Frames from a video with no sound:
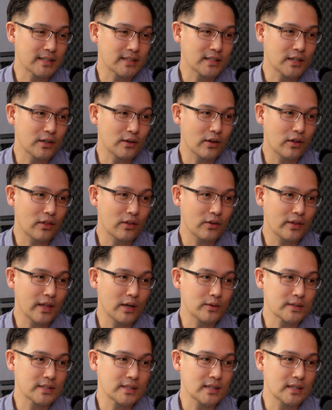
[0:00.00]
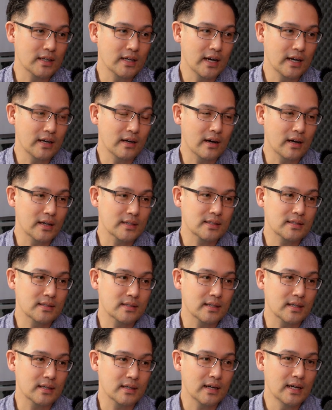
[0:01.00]
So I thought that was a nice
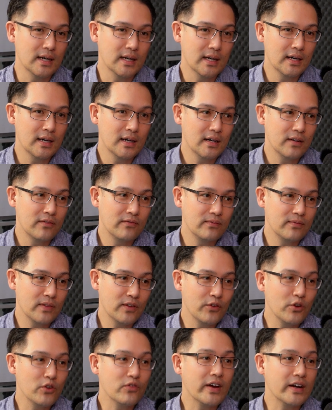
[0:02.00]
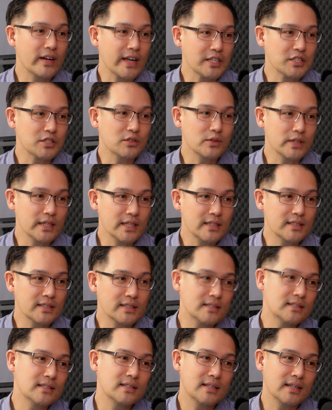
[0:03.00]
few foundational
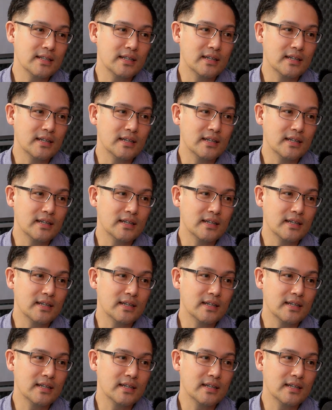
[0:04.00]
years